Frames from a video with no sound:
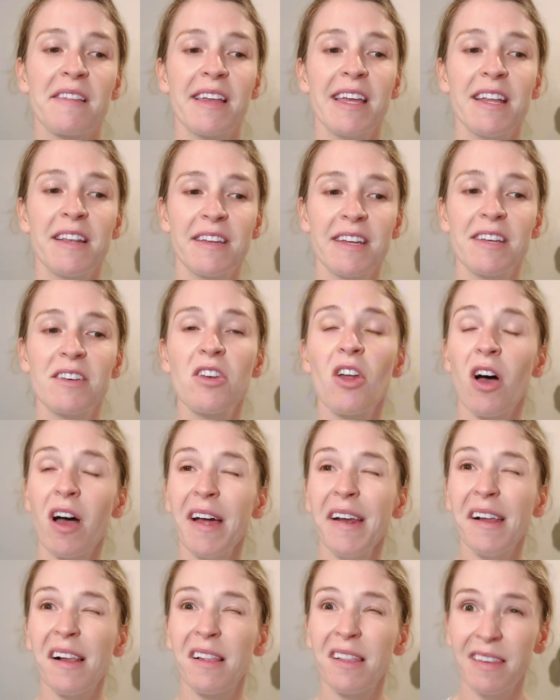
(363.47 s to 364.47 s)
it did
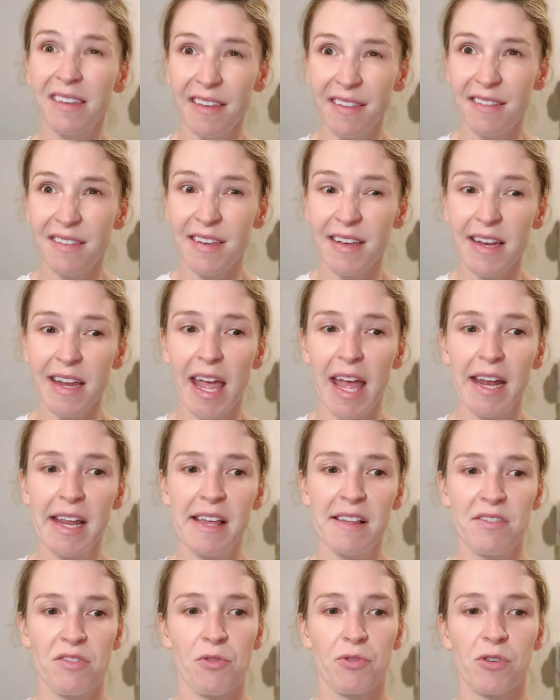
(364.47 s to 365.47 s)
not elicit any
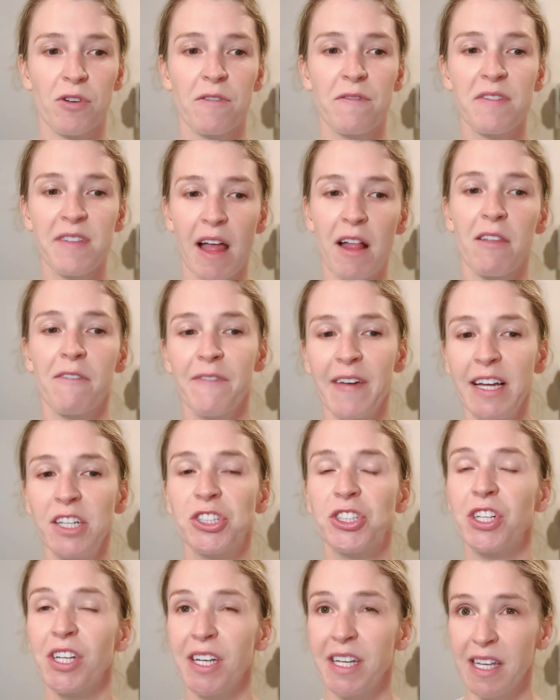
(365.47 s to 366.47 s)
sort of
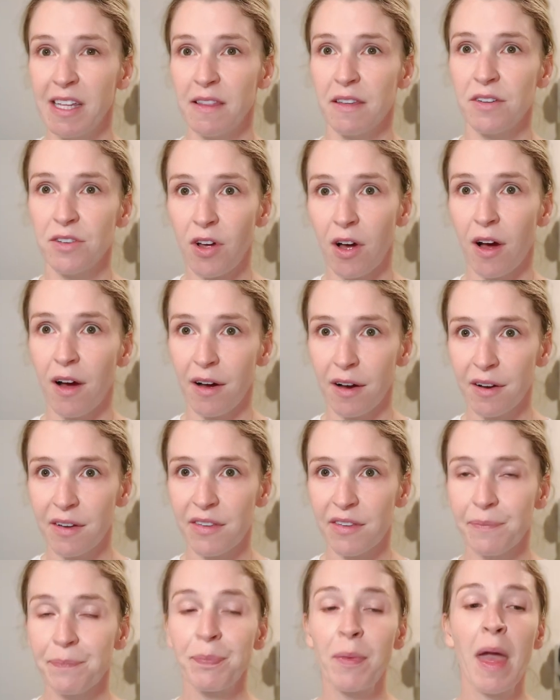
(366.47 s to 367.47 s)
salivation in the
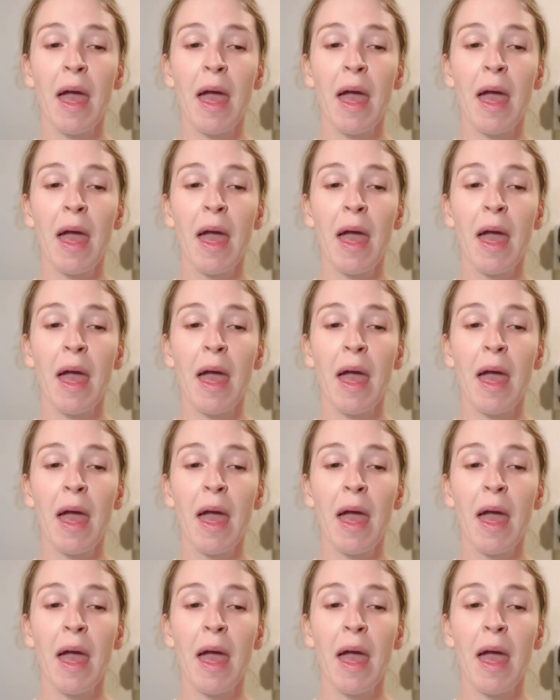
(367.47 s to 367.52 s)
dogs.